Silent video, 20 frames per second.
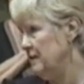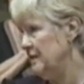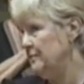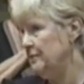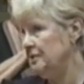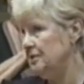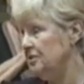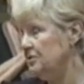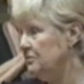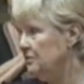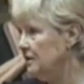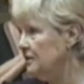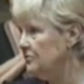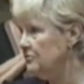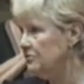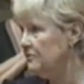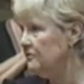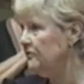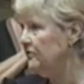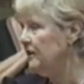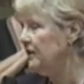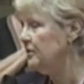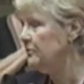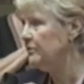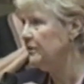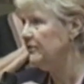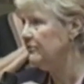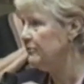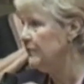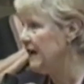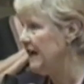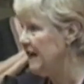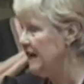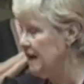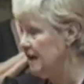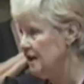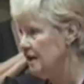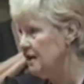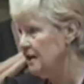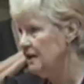maybe 200 feet above my
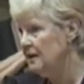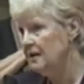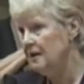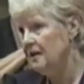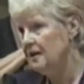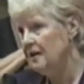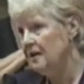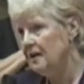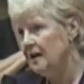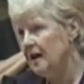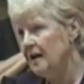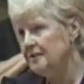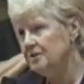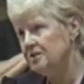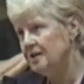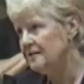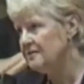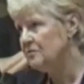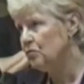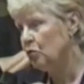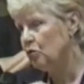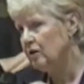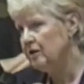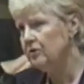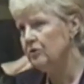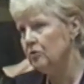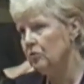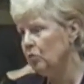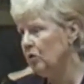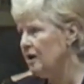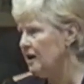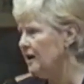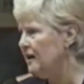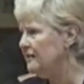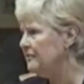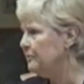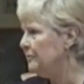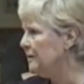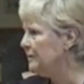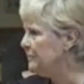head. I just wonder what kind
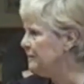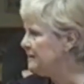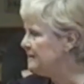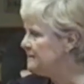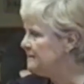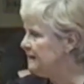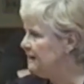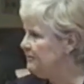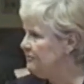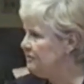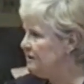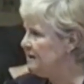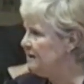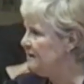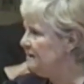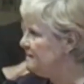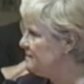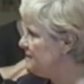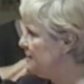of public safety is